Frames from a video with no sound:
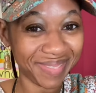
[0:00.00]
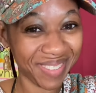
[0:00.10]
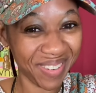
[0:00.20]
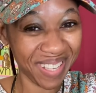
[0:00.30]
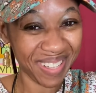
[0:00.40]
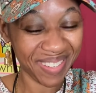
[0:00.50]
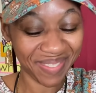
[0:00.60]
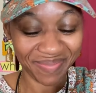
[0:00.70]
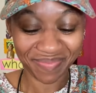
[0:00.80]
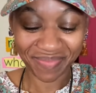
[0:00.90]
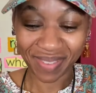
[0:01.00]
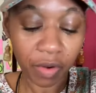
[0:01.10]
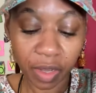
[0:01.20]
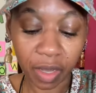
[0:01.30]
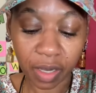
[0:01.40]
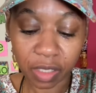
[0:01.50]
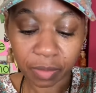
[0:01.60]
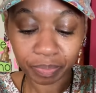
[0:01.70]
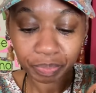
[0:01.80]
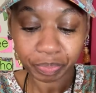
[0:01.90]
3. All right, guys.
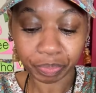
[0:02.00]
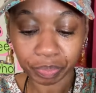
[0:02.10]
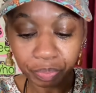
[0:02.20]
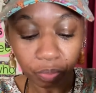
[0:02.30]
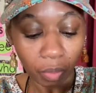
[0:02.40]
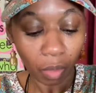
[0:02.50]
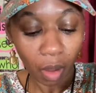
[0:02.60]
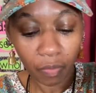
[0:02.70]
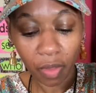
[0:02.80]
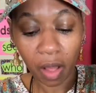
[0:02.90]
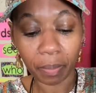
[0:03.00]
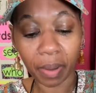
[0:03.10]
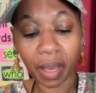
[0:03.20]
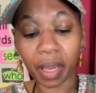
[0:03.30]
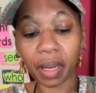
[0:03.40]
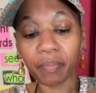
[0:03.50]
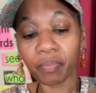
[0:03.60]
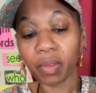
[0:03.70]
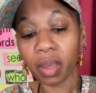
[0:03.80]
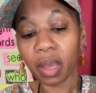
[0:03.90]
Not bad.
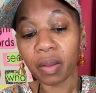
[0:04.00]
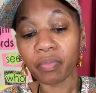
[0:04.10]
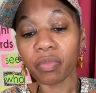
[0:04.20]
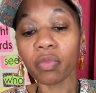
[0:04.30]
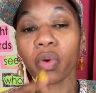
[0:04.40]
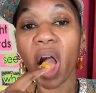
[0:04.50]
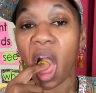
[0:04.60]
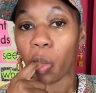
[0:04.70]
What?